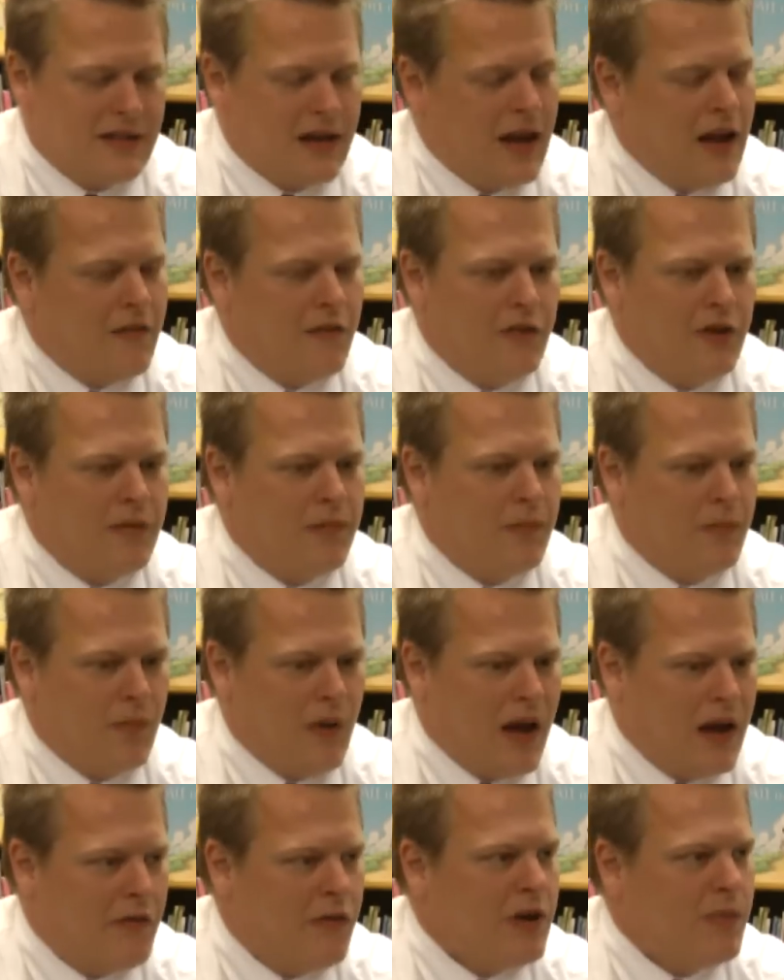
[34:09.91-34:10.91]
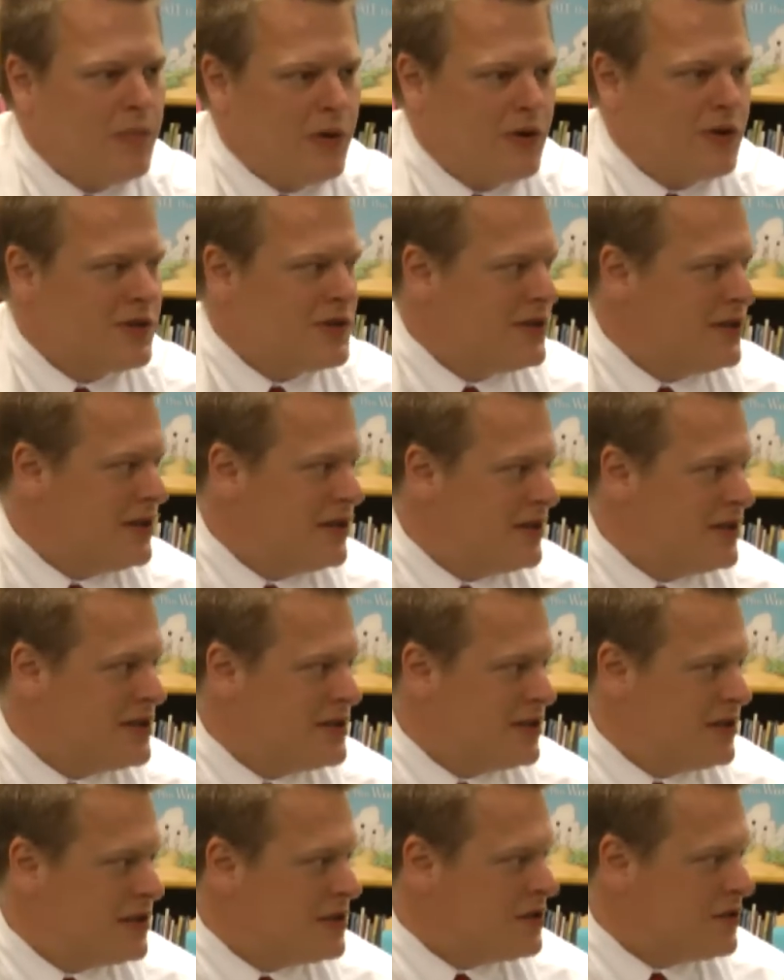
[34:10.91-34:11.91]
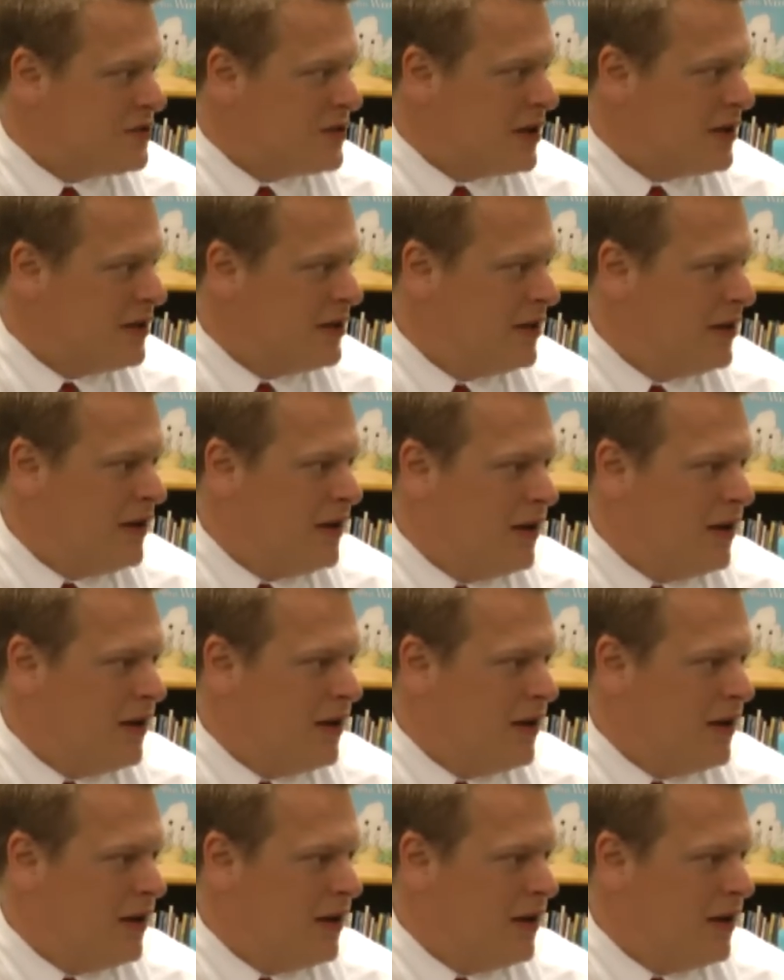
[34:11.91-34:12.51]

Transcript: every person in this district